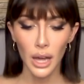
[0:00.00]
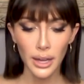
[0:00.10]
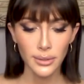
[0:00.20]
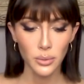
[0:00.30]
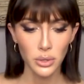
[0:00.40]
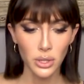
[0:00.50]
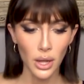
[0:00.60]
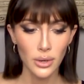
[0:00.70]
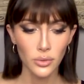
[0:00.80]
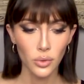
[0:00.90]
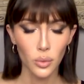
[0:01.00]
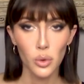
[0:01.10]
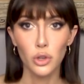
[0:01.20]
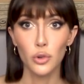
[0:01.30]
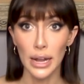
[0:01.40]
I live with a lot of
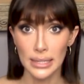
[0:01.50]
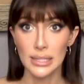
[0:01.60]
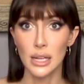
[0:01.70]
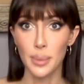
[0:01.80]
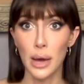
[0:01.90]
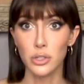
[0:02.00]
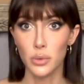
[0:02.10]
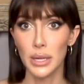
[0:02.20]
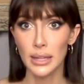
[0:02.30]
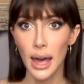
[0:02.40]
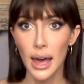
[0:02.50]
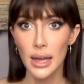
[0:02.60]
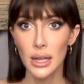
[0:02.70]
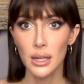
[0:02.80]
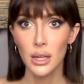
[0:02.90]
regrets about doing
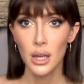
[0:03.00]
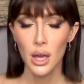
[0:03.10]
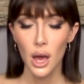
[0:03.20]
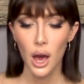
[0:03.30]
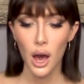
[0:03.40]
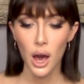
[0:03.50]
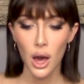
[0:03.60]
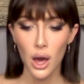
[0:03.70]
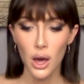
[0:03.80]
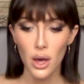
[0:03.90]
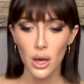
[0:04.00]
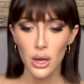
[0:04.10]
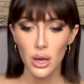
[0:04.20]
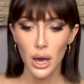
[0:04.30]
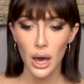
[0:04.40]
that.
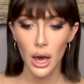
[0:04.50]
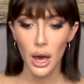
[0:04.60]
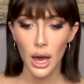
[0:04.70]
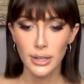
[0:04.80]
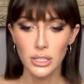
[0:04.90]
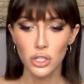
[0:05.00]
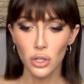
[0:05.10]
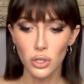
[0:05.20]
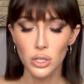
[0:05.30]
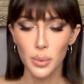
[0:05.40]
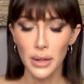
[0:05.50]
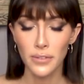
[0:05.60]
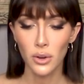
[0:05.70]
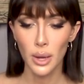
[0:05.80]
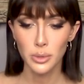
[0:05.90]
Uh, I disclosed when I
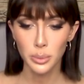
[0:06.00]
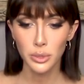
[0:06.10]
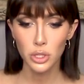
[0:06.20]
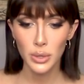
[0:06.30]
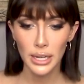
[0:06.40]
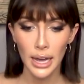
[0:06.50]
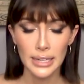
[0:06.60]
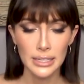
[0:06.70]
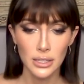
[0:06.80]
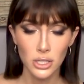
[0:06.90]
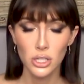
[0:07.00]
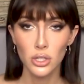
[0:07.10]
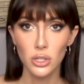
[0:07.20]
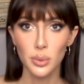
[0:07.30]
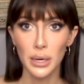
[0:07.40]
felt comfortable doing it. I didn't
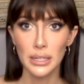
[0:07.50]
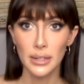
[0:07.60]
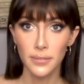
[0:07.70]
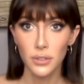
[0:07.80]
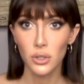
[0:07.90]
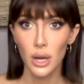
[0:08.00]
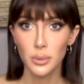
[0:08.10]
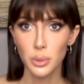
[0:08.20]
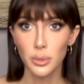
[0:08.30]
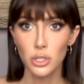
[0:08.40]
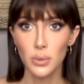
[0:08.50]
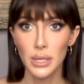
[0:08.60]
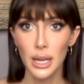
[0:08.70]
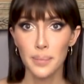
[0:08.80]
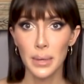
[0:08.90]
disclose when I didn't feel comfortable doing
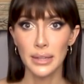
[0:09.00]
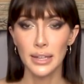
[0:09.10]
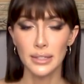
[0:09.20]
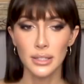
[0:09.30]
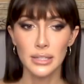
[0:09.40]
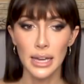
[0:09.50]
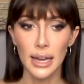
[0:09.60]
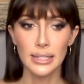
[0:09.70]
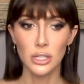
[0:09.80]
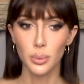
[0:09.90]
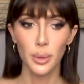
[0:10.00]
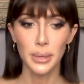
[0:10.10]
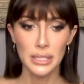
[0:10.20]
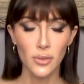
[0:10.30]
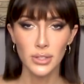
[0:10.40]
it. But at the end of the day, I still put
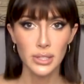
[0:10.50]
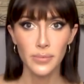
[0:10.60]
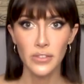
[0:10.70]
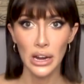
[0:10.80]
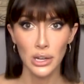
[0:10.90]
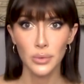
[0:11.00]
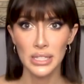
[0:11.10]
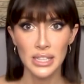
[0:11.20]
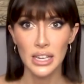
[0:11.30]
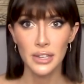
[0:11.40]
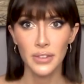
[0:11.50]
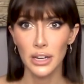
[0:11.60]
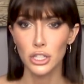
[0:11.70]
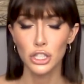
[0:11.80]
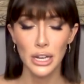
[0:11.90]
myself in some very risky,
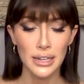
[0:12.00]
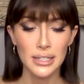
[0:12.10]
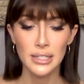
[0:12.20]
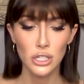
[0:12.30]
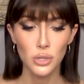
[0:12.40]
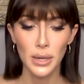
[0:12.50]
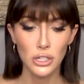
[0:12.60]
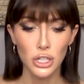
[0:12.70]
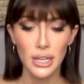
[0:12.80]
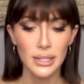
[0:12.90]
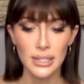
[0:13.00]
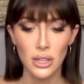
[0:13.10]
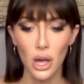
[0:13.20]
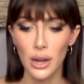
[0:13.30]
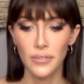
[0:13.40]
very shady situations. I
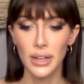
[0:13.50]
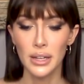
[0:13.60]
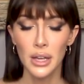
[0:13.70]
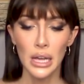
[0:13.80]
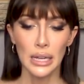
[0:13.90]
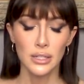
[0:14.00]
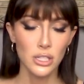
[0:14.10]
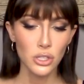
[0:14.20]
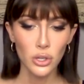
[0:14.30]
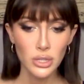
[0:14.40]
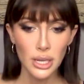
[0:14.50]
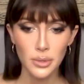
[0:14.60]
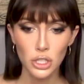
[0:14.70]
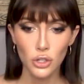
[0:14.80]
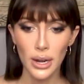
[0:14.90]
thought if I disclosed I
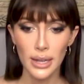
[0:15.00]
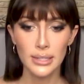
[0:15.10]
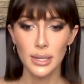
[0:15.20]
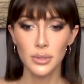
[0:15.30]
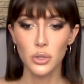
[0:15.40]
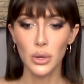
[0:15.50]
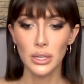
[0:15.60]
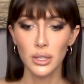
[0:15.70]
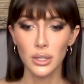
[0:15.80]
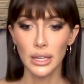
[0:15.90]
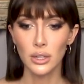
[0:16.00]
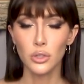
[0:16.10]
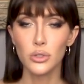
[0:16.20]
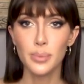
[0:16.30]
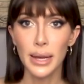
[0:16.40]
was trans, I was going to like
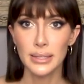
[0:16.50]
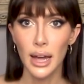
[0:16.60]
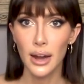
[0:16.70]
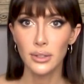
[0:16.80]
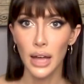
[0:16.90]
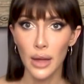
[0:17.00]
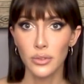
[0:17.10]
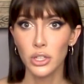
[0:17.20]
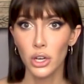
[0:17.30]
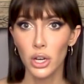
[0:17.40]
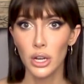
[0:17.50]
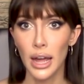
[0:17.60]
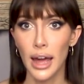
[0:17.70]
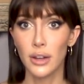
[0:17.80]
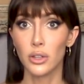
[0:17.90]
lose my entire livelihood. I
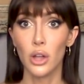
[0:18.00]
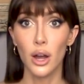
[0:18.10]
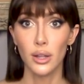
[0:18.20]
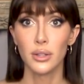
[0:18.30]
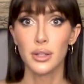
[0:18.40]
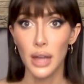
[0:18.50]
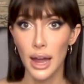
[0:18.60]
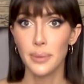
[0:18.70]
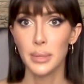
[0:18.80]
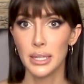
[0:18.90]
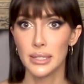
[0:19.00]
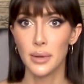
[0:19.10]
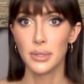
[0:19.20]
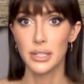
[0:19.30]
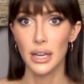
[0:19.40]
had a lot on the line because I
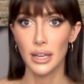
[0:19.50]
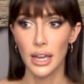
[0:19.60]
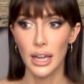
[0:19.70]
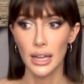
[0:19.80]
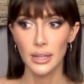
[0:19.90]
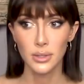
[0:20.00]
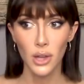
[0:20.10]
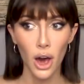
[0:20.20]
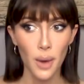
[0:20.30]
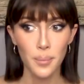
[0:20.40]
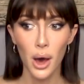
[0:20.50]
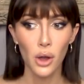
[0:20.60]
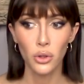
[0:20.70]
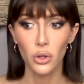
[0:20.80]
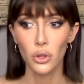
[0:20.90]
was like a top
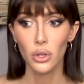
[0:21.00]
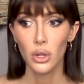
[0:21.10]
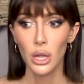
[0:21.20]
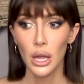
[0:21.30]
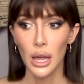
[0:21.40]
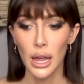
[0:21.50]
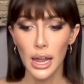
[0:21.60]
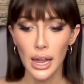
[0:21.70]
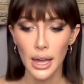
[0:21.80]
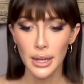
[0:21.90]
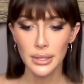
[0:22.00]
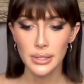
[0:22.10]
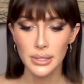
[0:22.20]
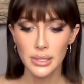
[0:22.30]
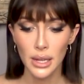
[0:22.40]
model.
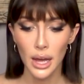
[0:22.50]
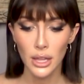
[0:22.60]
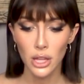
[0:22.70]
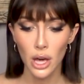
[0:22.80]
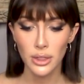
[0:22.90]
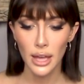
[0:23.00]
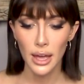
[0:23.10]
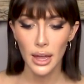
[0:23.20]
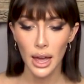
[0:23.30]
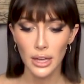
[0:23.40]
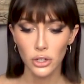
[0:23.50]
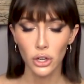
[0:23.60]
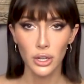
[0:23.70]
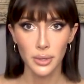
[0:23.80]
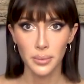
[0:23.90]
And I thought that I
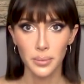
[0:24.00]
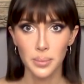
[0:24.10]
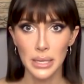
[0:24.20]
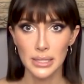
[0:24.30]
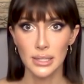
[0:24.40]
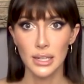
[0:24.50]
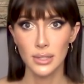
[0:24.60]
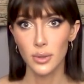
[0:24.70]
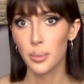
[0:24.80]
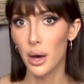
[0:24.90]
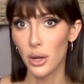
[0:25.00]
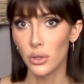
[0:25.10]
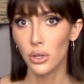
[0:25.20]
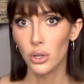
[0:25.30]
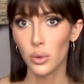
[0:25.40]
couldn't be a successful
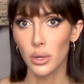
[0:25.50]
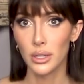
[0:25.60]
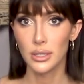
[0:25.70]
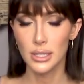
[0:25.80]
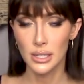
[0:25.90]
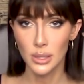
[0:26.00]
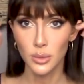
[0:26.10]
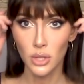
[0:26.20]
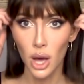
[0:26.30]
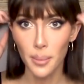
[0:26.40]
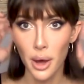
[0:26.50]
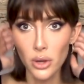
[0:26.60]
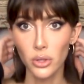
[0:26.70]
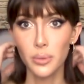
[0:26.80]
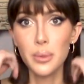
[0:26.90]
model or a successful top
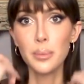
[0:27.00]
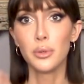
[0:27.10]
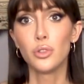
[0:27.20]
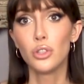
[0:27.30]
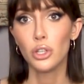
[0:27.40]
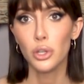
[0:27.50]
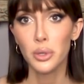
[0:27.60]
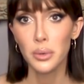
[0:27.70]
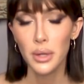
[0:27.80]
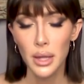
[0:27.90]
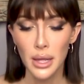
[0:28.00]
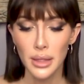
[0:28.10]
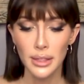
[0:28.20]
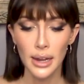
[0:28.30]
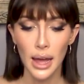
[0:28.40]
model if people knew
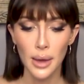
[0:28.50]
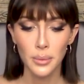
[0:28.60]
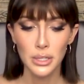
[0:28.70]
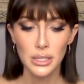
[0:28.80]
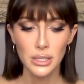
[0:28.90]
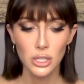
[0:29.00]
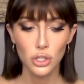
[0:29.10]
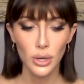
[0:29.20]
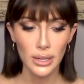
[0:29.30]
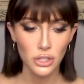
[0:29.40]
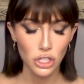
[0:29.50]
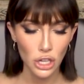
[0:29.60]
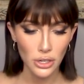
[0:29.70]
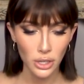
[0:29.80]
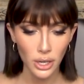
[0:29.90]
that I was
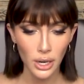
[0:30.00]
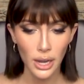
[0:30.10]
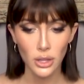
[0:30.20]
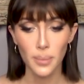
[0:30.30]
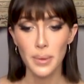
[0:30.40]
transgender. I thought